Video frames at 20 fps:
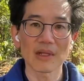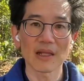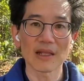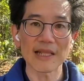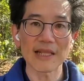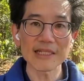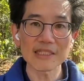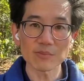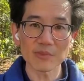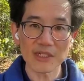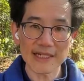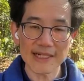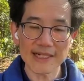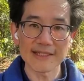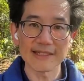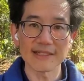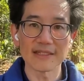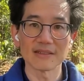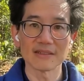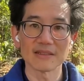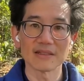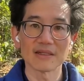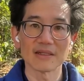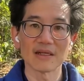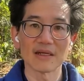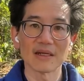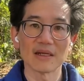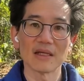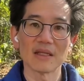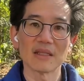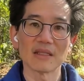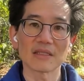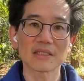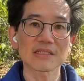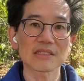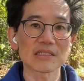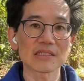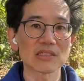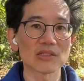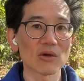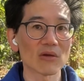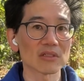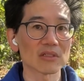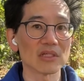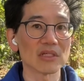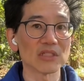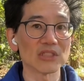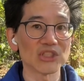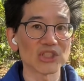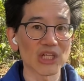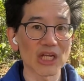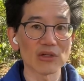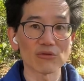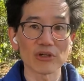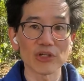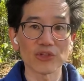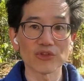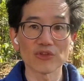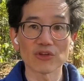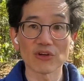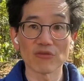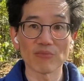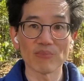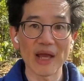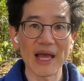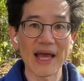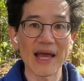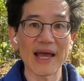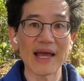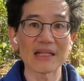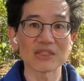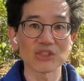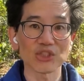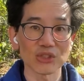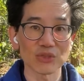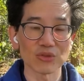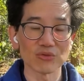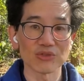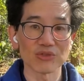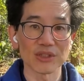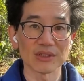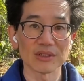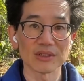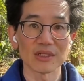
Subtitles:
Let's be clear. This is not a generation of bad children.